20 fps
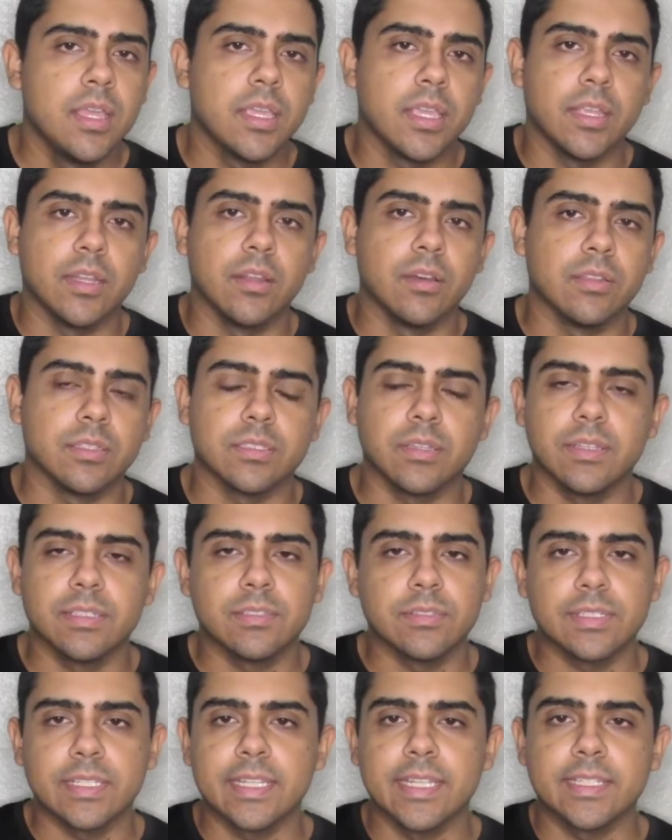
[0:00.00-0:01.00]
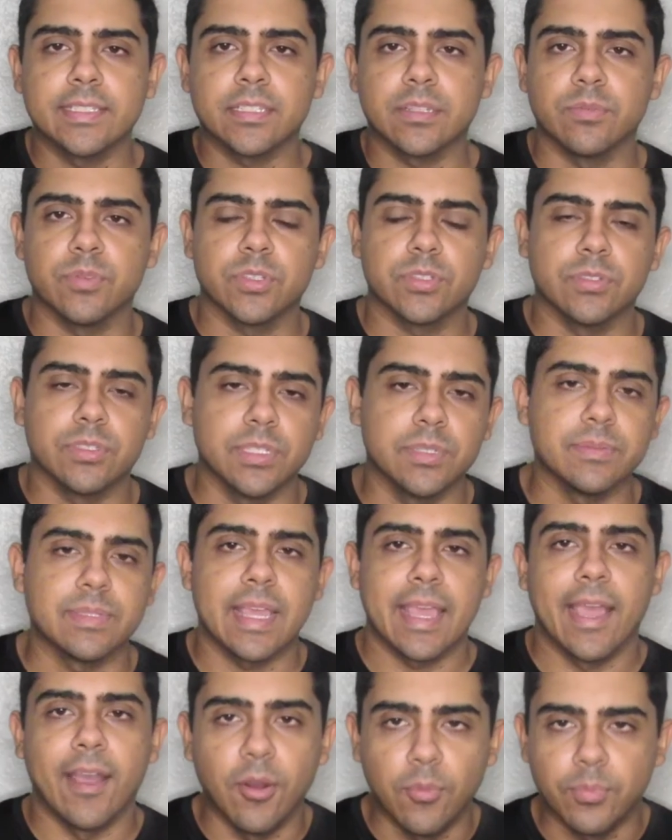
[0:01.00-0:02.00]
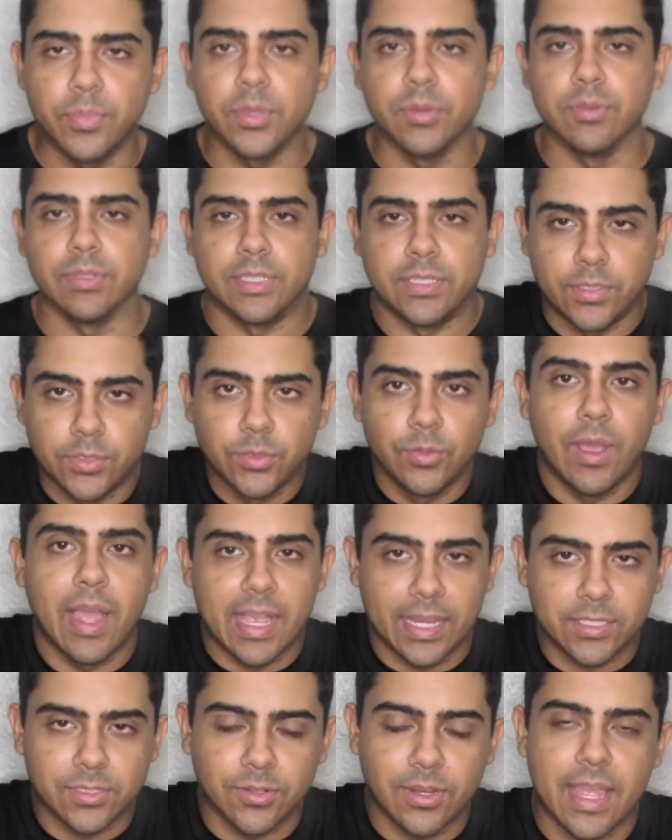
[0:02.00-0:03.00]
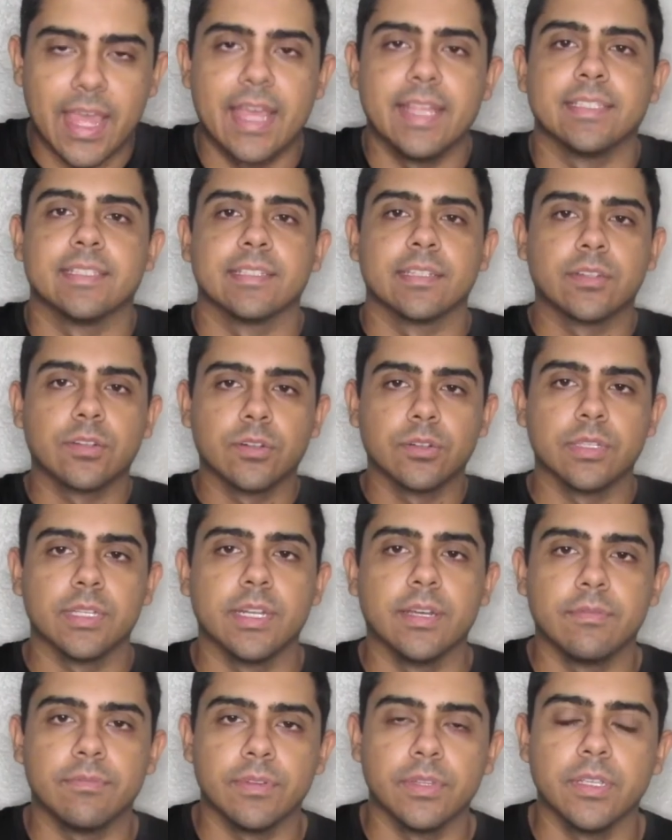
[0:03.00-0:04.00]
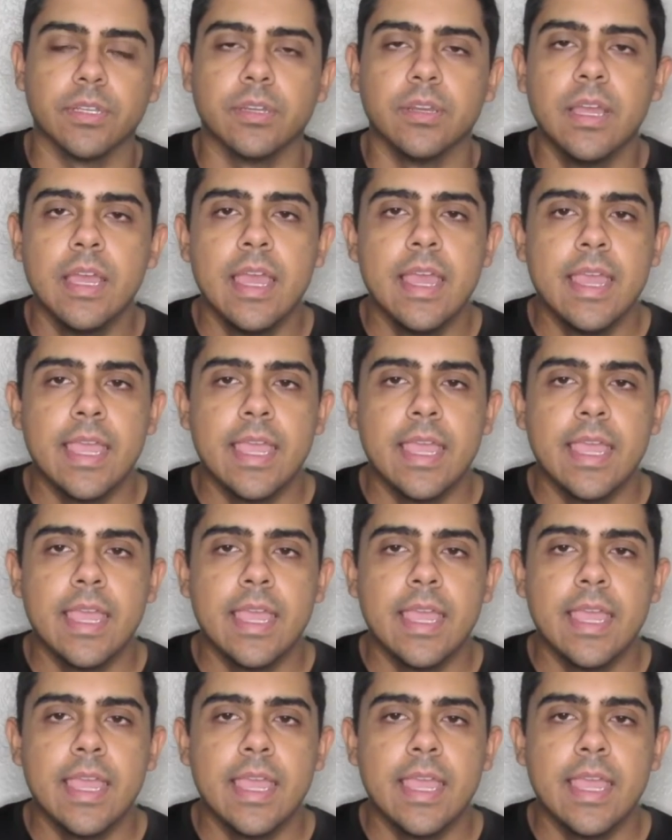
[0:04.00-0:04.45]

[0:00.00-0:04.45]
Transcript: You know, there's always those idiots at commercial gyms that help you with 2 actual hands and curl it up for you.